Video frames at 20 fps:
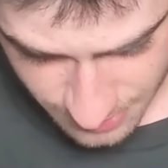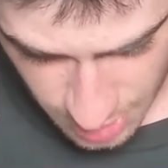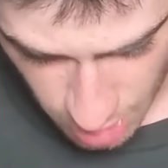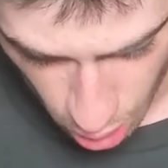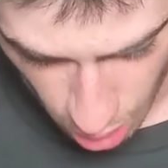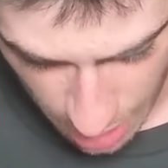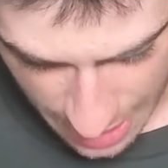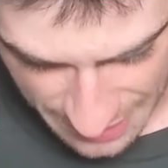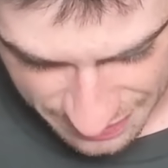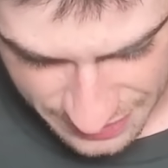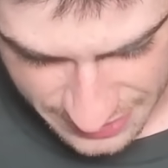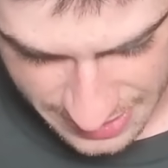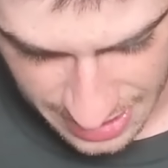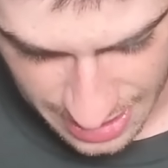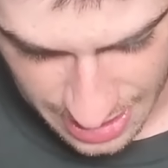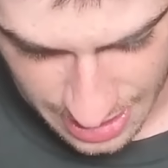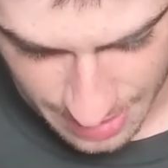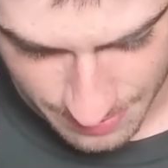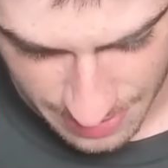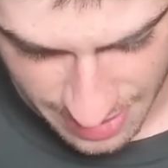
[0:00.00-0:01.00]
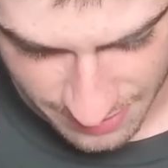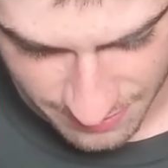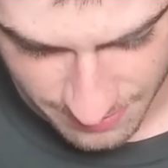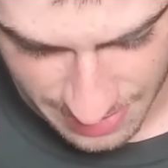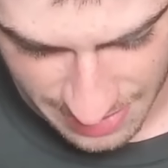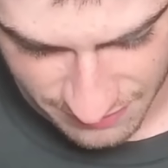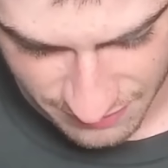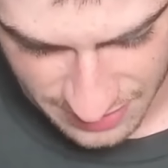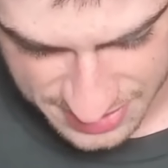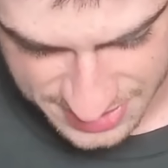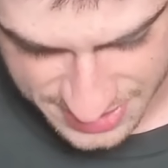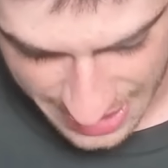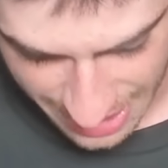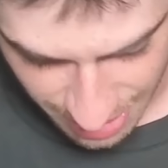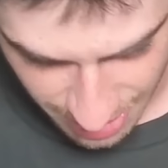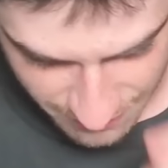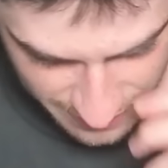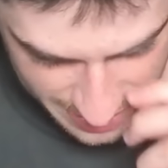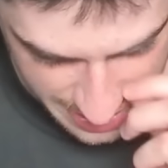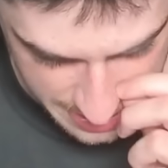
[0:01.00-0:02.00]
or at the my friend's
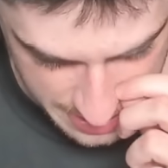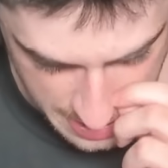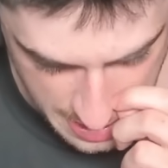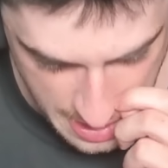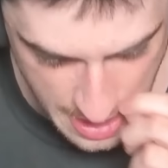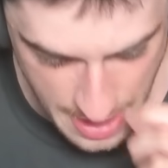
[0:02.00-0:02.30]
caravan,